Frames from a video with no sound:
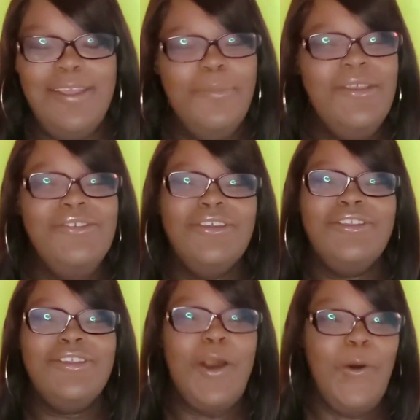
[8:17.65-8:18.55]
something
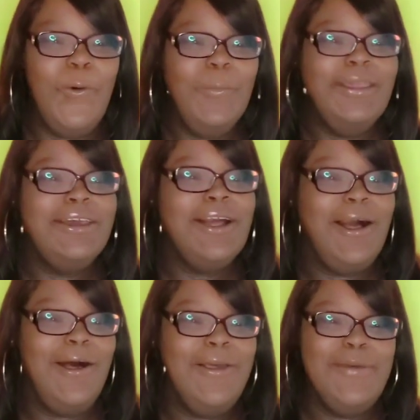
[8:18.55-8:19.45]
just told me to
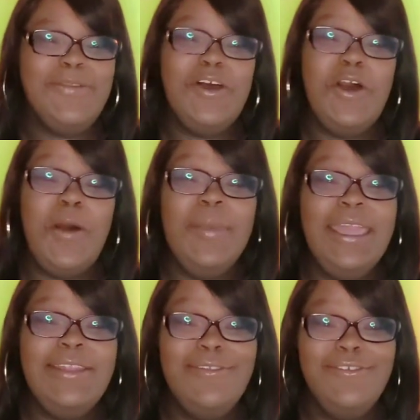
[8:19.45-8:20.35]
call him. So I'm
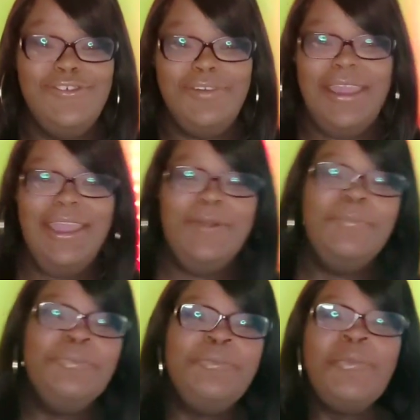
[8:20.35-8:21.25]
getting on the train